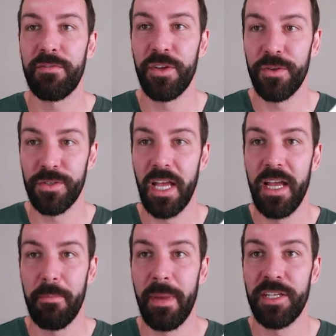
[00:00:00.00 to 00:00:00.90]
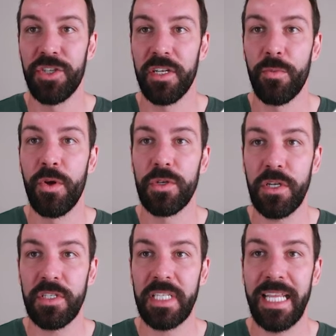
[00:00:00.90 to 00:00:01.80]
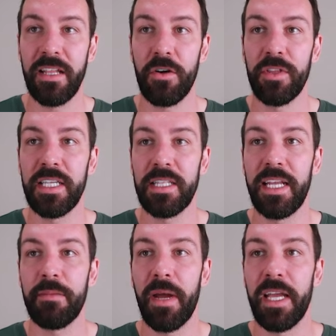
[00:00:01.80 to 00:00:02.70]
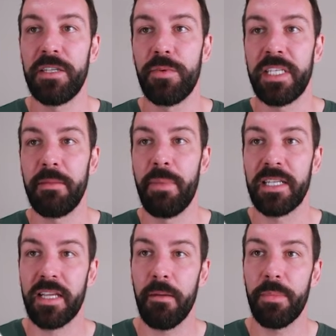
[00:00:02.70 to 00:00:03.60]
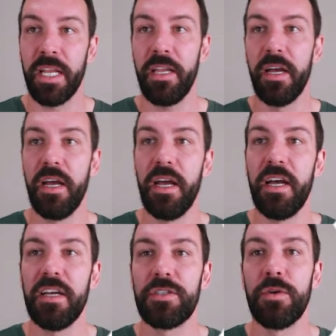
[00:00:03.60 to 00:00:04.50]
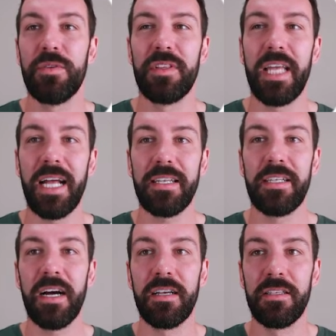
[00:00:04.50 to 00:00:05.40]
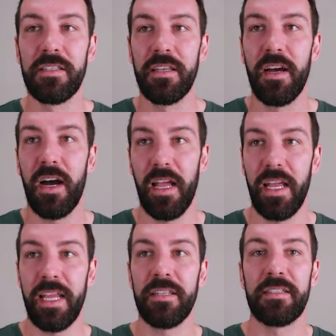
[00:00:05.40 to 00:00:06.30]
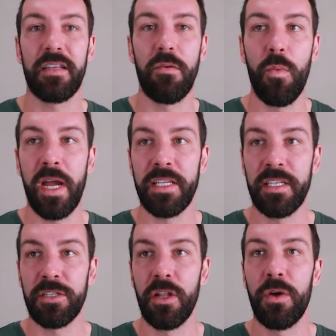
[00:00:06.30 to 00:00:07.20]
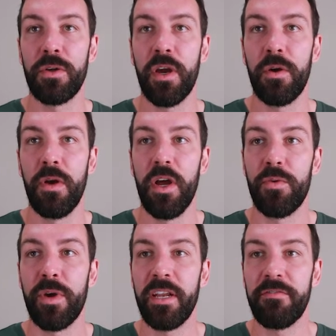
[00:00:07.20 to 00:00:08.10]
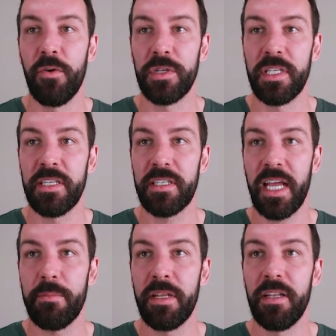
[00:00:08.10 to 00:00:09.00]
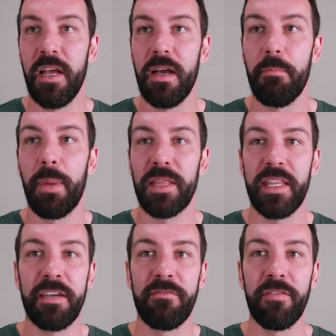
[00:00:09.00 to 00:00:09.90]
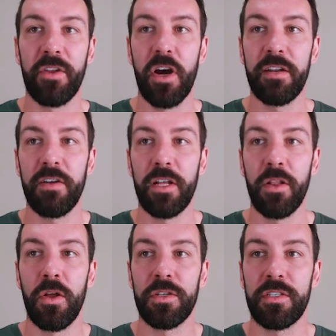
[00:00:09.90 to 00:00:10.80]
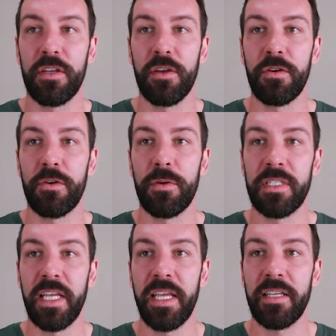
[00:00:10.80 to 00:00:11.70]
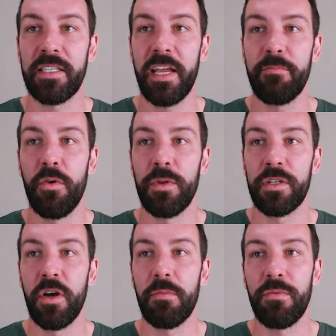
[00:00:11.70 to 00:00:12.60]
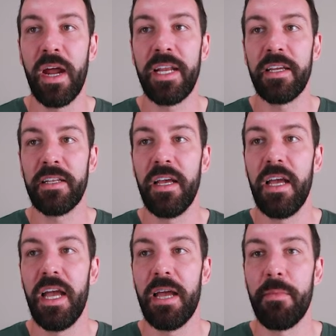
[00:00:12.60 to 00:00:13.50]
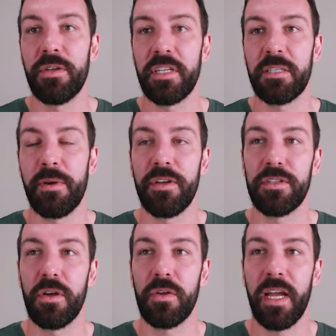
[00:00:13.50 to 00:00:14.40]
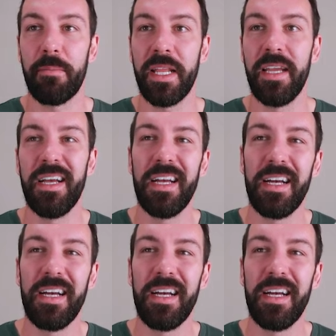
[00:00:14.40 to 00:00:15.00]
reviews mentioned. We also see on this landing page, we see best company. So that does, in some ways, this logo reinforce this statement, but they've kind of lost the congruency here. Save more with the top rated and most experienced solar company.